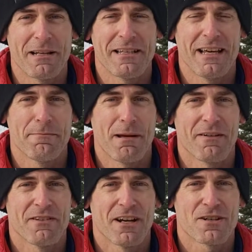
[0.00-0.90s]
a day in
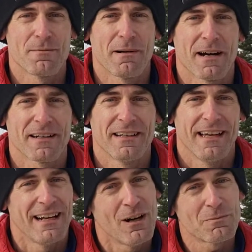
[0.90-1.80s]
Banff National Park.
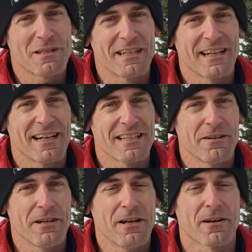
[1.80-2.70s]
And I hope to see you guys
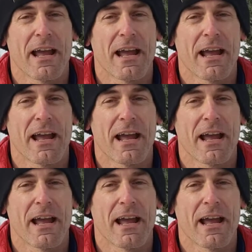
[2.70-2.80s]
out here.